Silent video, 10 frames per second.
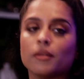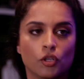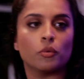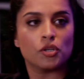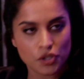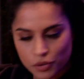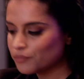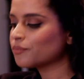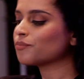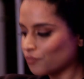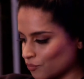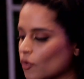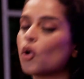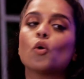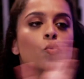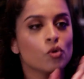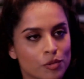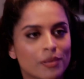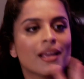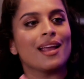You know what we should do? We
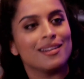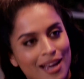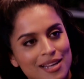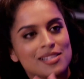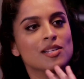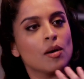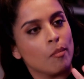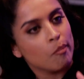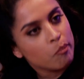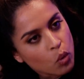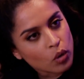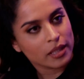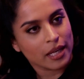should play a nice board